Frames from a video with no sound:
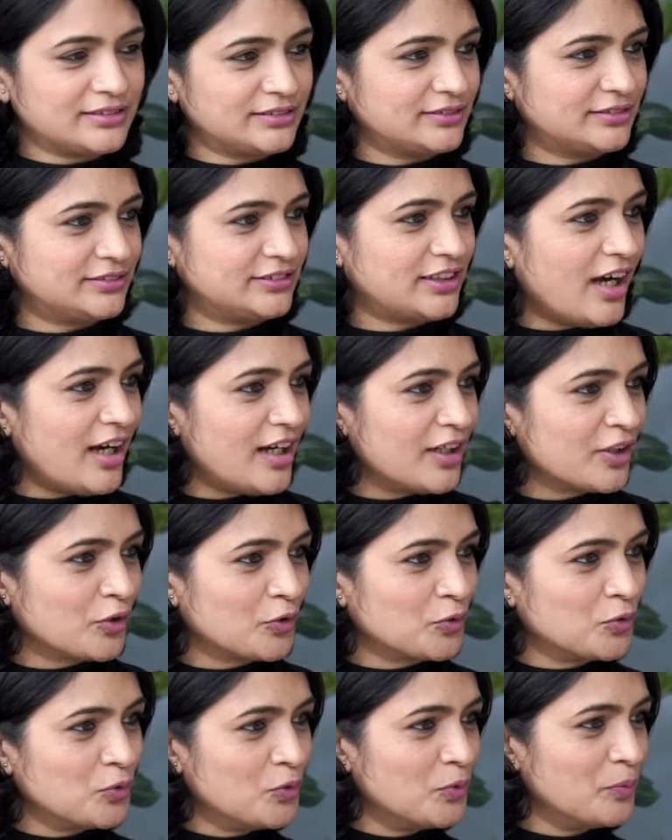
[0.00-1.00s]
uh, dark
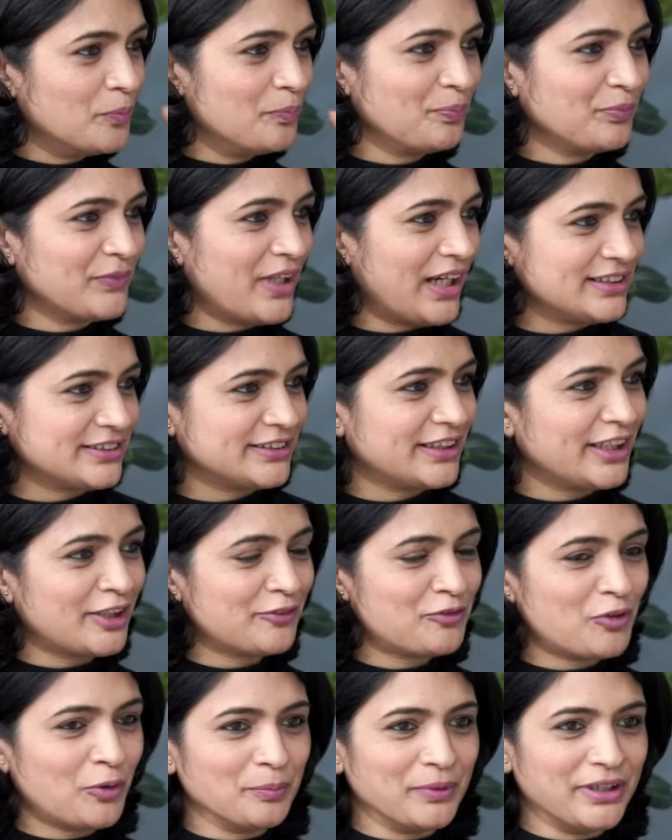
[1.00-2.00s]
room yeah. that is there
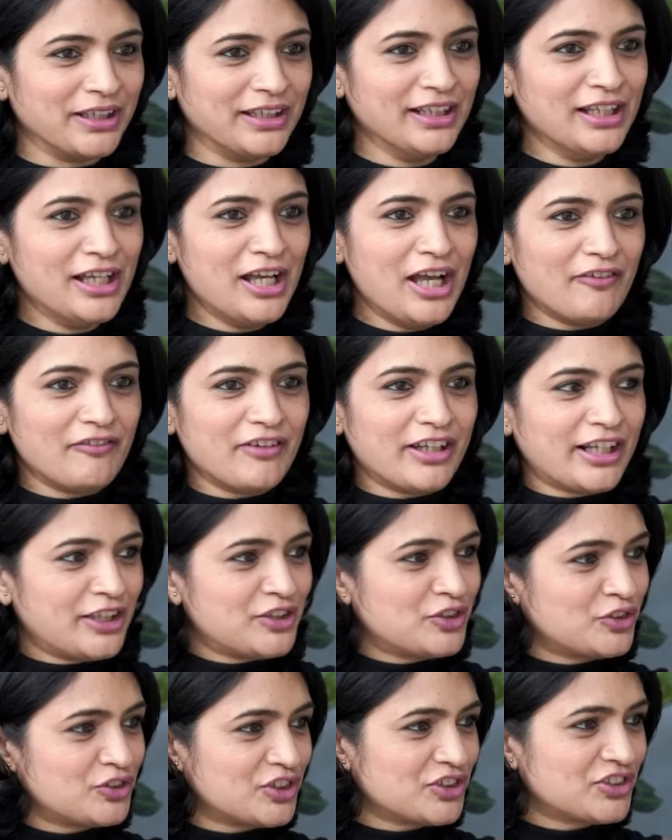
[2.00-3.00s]
for me where i
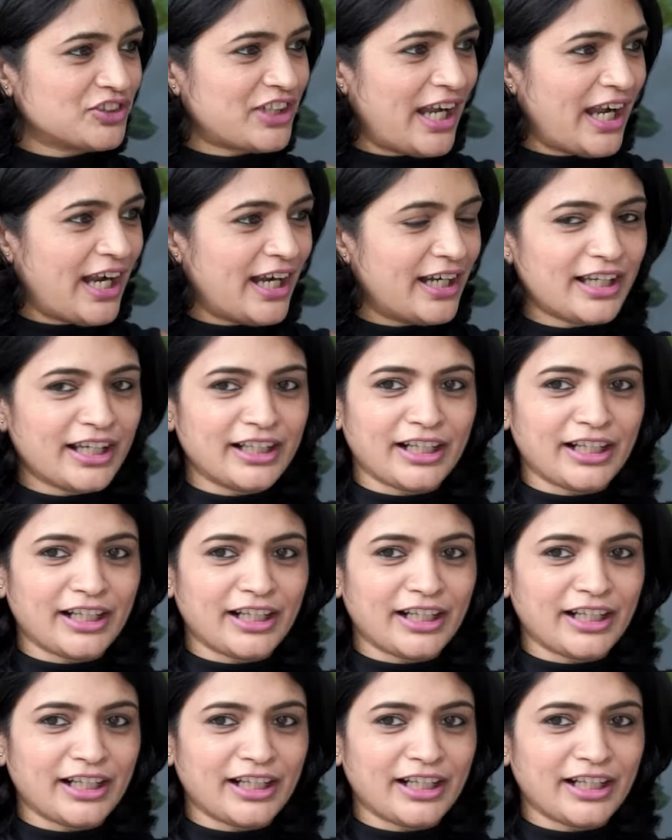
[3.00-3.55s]
should just stand hmm.